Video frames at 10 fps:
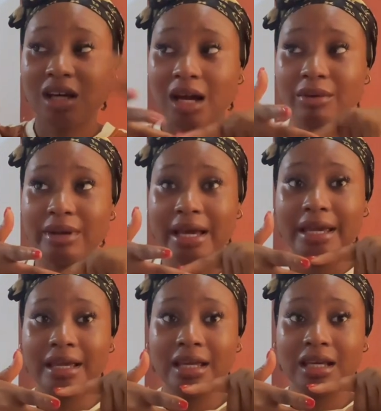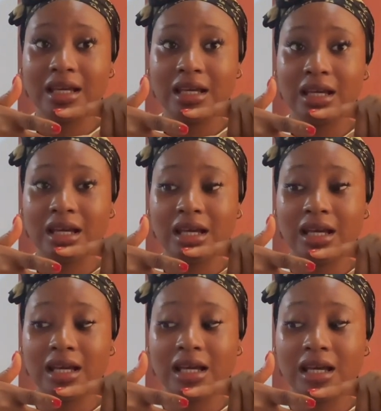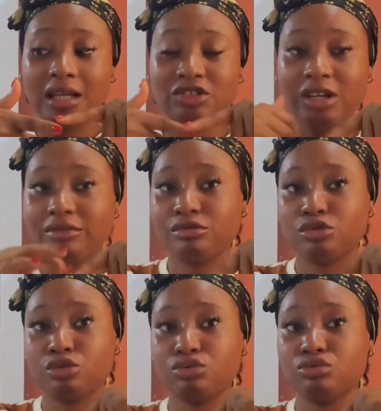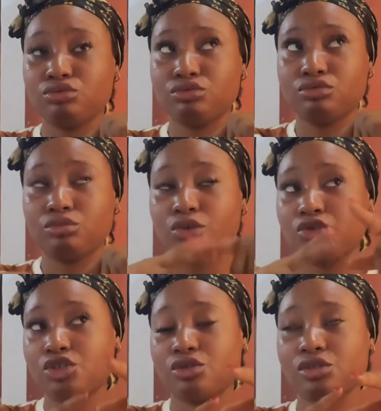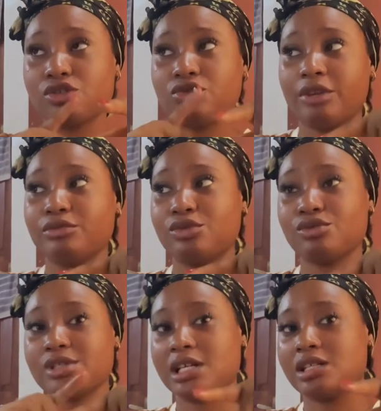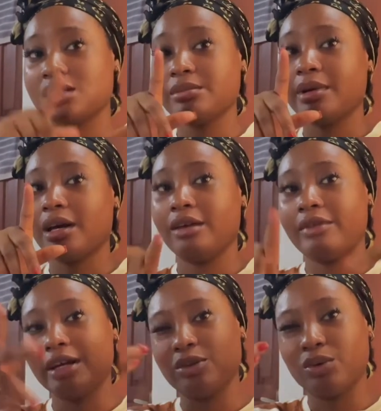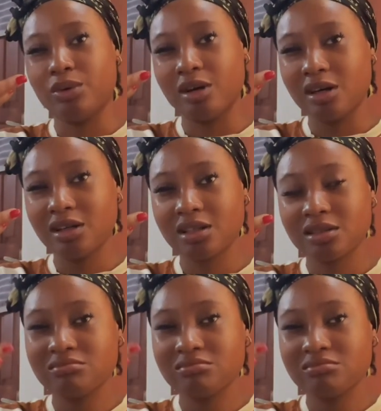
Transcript: I would like travel to Mauritius, travel to Zanzibar if I don't work.